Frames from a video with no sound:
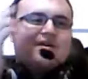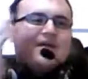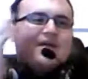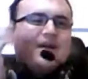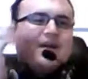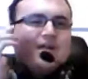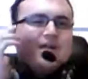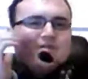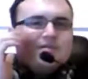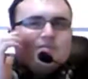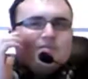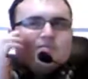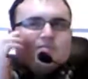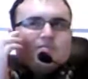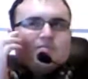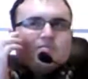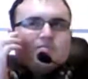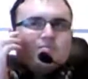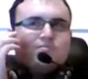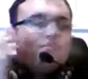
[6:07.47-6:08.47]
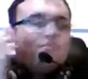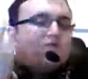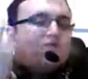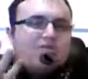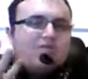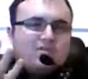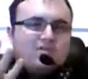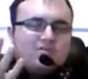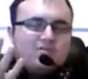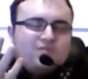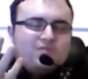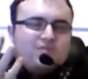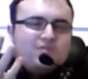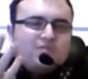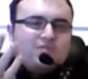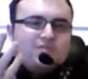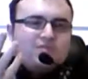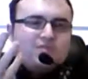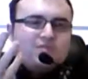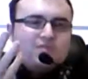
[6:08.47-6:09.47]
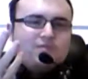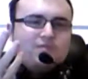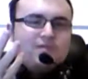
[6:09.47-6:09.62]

and muck and stuff